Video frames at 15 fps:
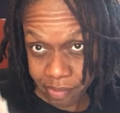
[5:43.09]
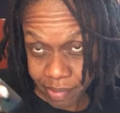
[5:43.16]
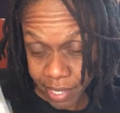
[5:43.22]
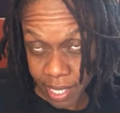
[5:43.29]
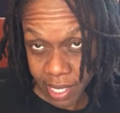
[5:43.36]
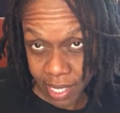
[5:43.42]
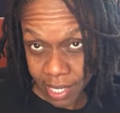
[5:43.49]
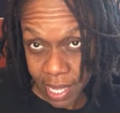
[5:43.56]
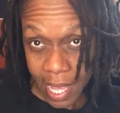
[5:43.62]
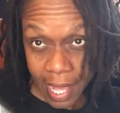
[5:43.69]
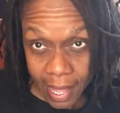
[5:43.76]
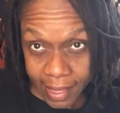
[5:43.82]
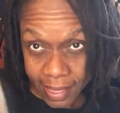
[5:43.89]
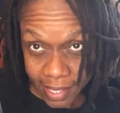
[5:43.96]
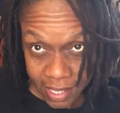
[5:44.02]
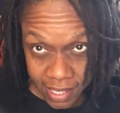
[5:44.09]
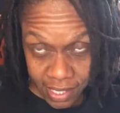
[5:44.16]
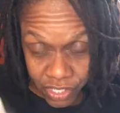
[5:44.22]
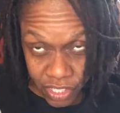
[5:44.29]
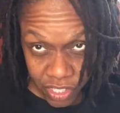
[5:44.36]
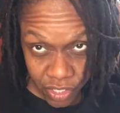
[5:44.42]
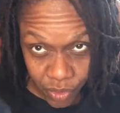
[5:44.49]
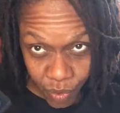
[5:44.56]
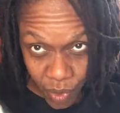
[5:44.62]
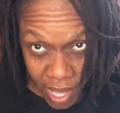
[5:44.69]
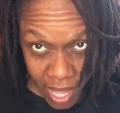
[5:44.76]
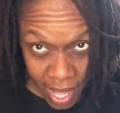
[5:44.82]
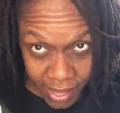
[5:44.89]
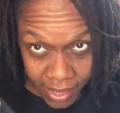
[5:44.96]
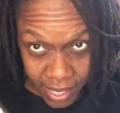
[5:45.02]
but this is just the
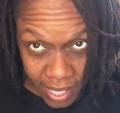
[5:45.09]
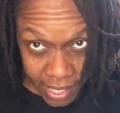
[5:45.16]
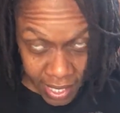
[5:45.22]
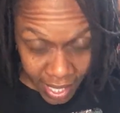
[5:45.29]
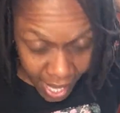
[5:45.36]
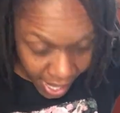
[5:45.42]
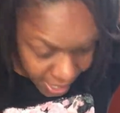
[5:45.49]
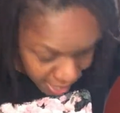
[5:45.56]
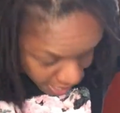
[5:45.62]
way I think that I could